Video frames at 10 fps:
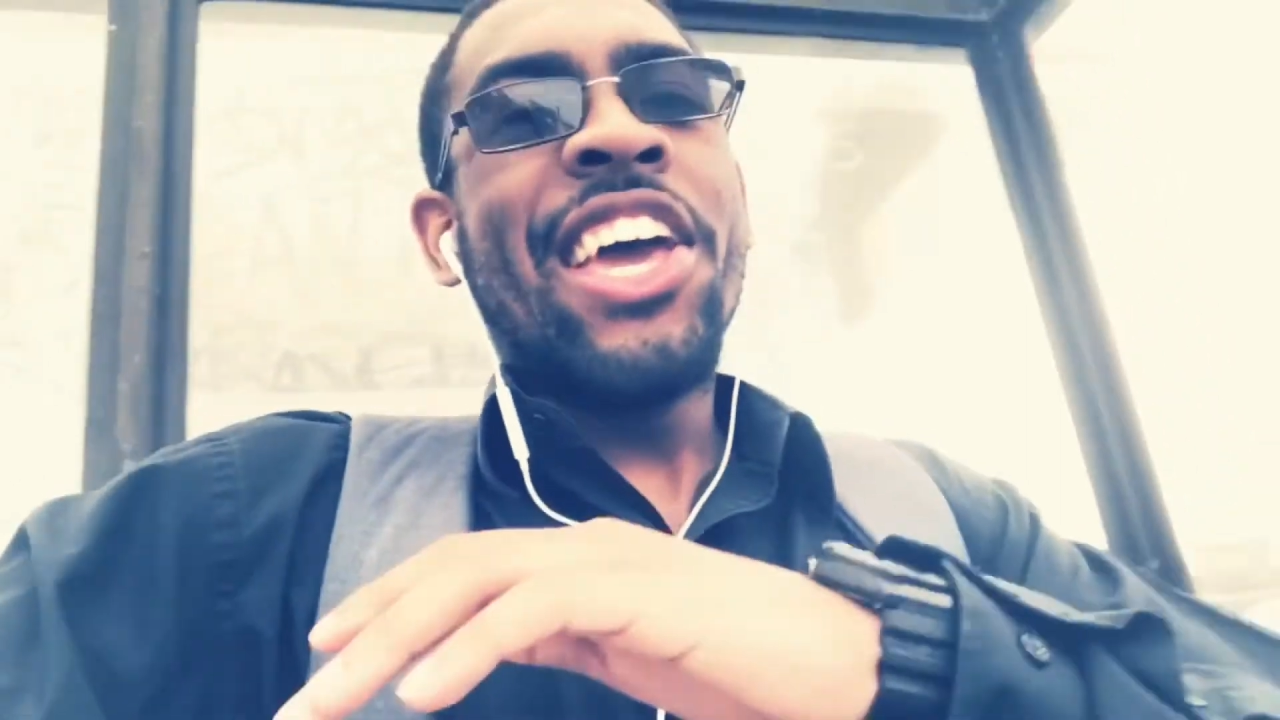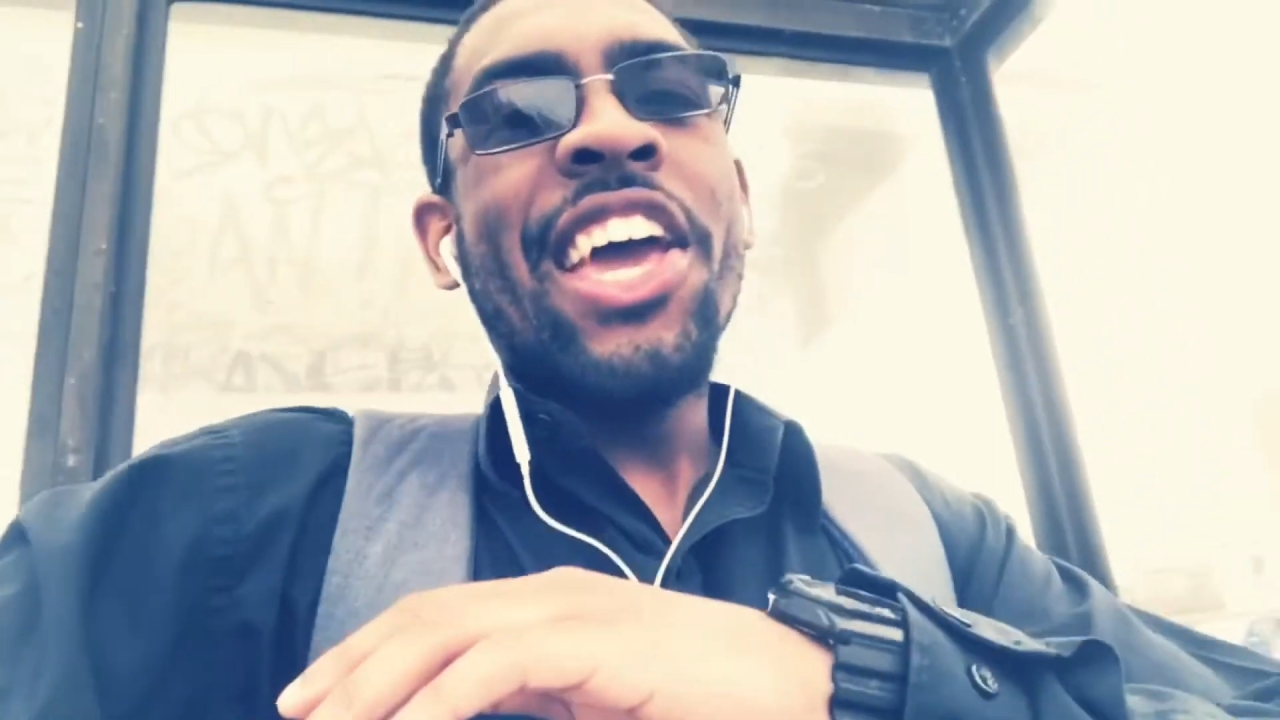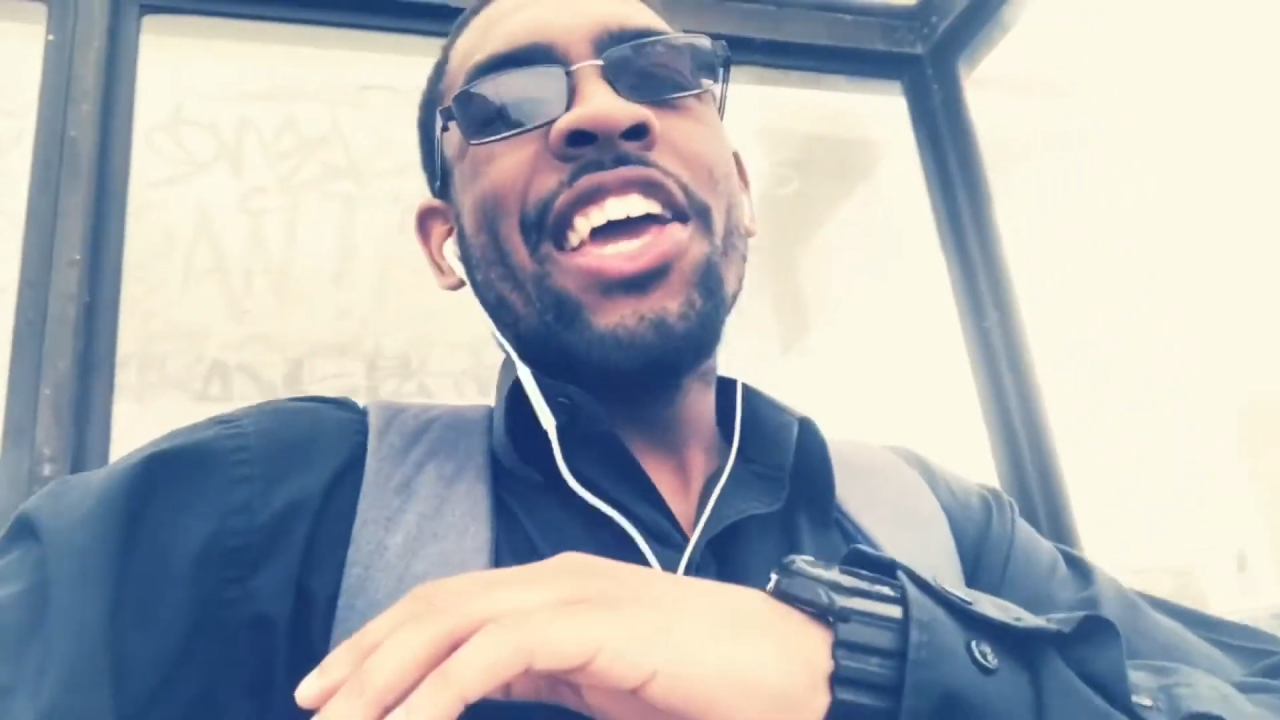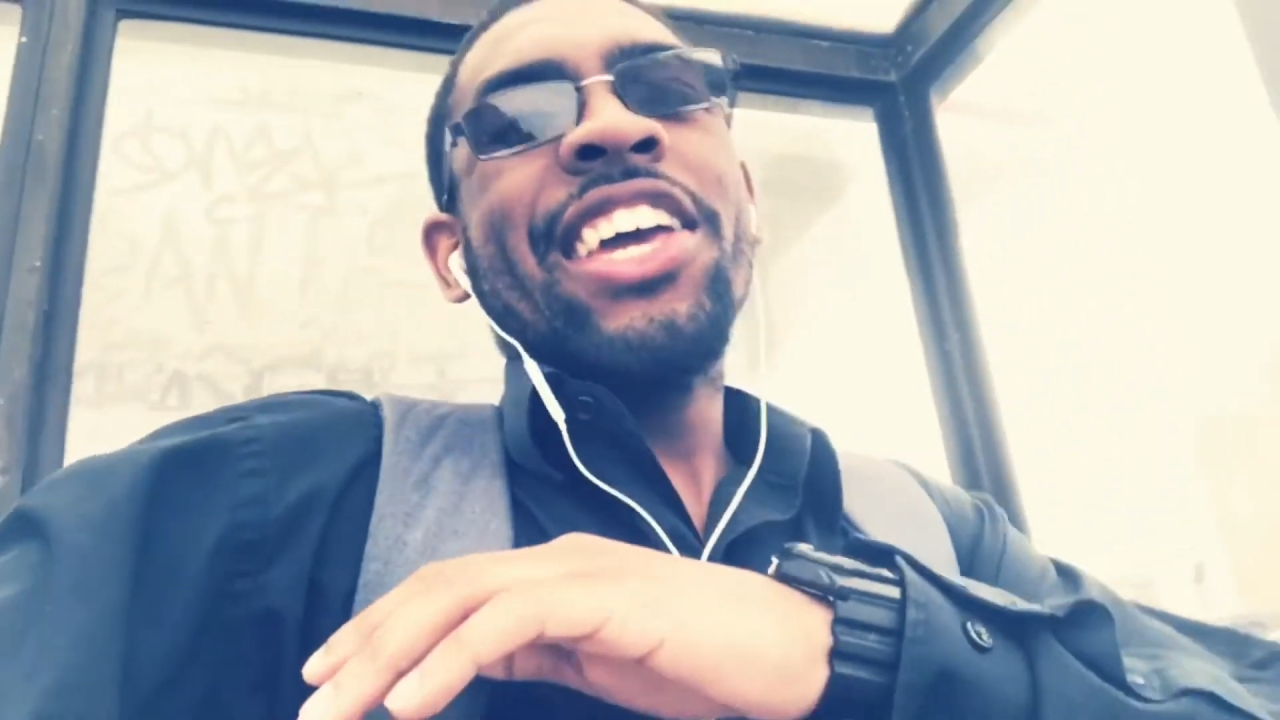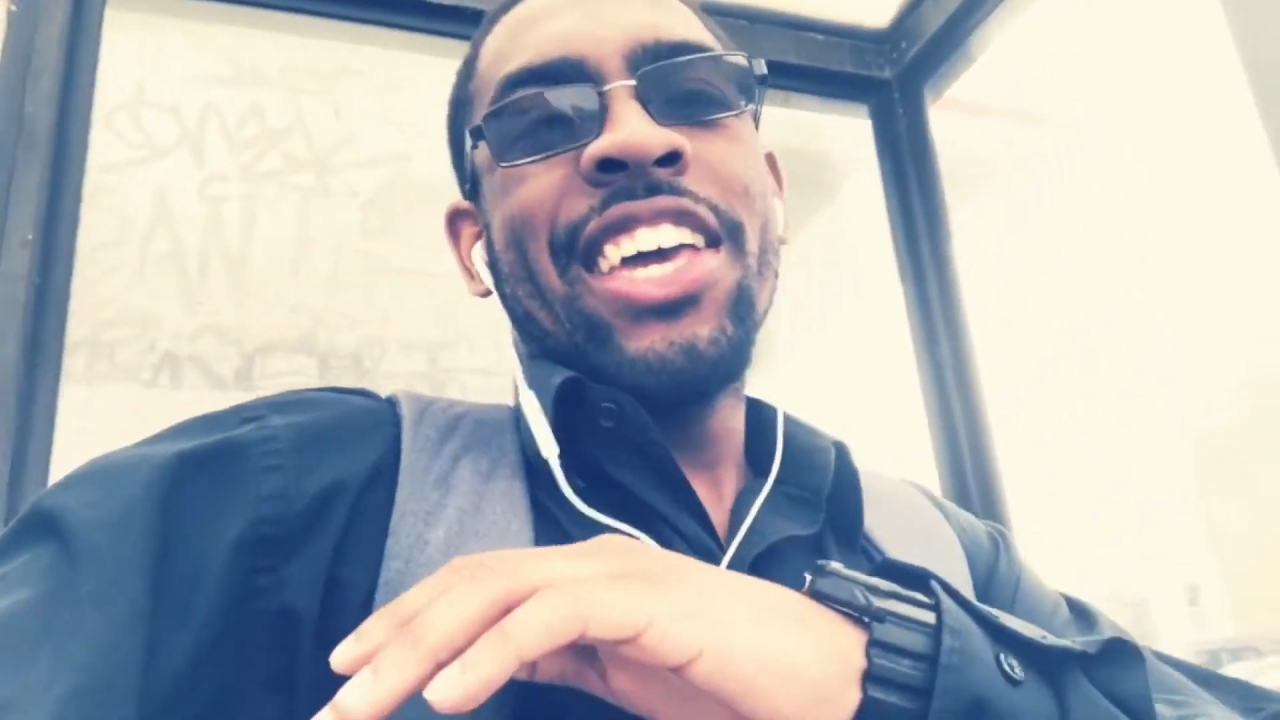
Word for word: hey